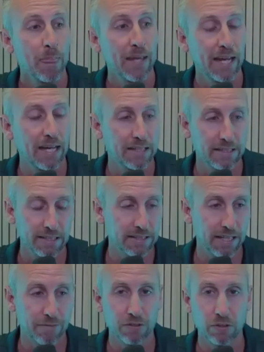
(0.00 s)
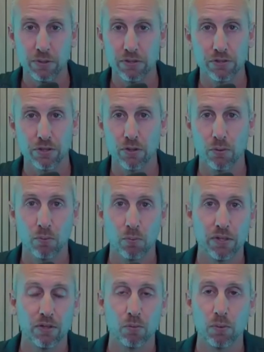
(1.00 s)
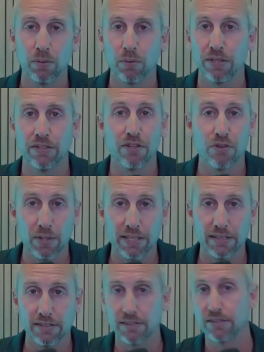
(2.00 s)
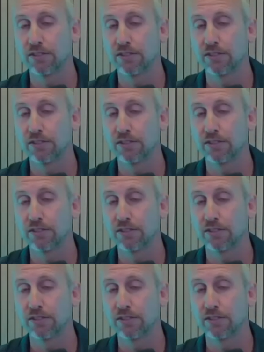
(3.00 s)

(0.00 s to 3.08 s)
And again, a few years ago, we were in the 3s.